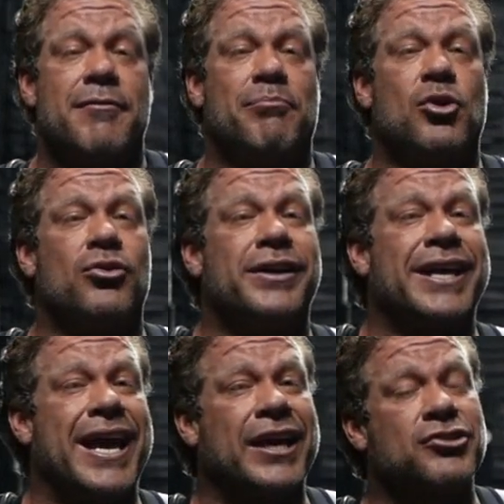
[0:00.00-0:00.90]
pulled
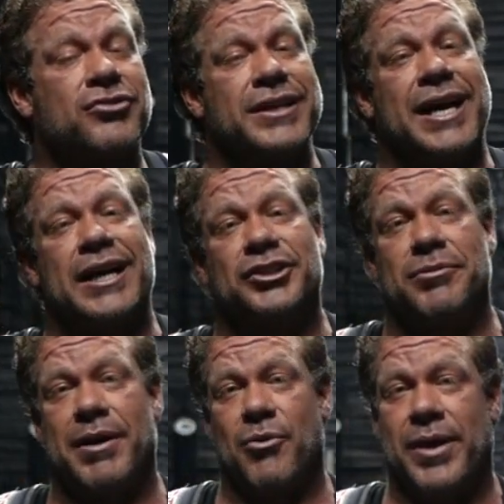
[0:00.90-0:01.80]
an extra notch
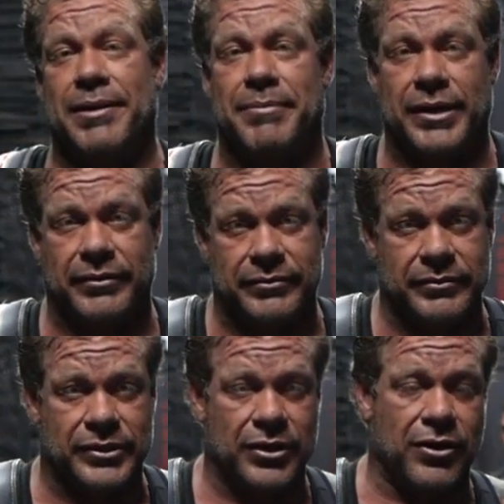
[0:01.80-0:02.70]
in my weight belt.
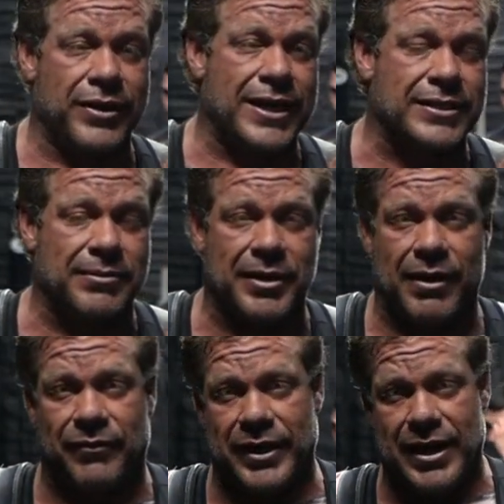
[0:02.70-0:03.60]
So that's something
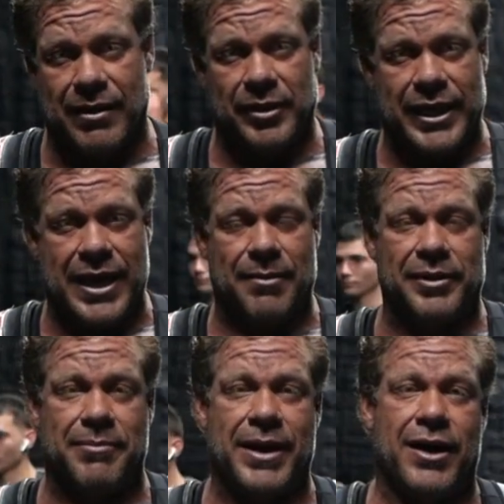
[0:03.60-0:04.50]
I'm phenomenally
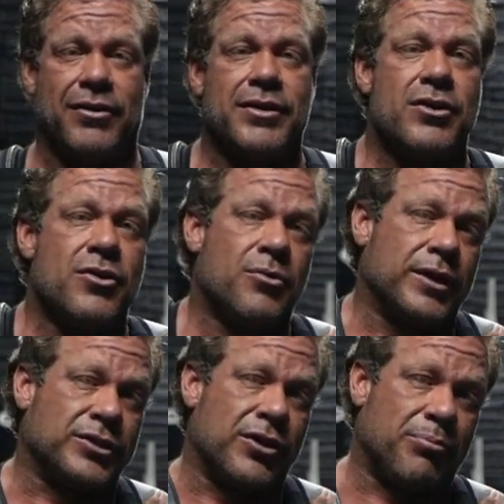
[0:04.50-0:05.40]
happy about. When
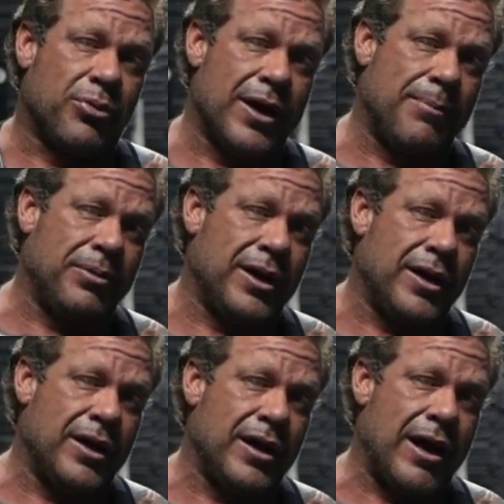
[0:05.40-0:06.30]
I started prep, uh,
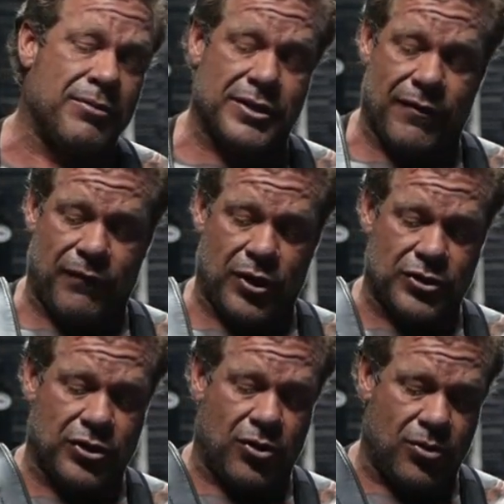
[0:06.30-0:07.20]
I was in the
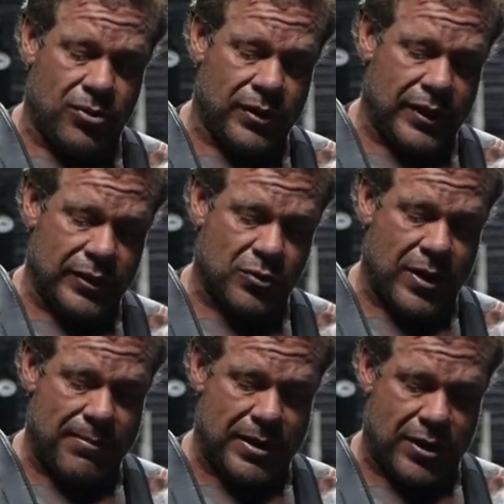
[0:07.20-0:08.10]
first hole in this
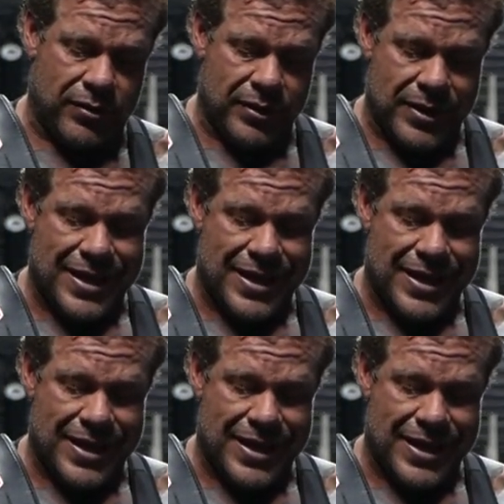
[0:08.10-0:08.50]
weight belt.